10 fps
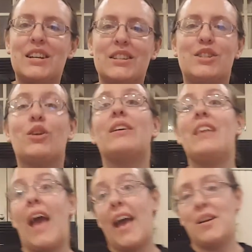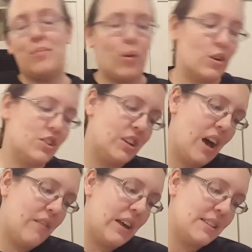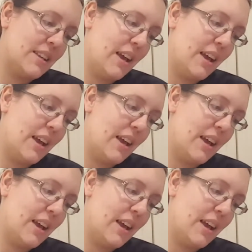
stirring the egg portion of it.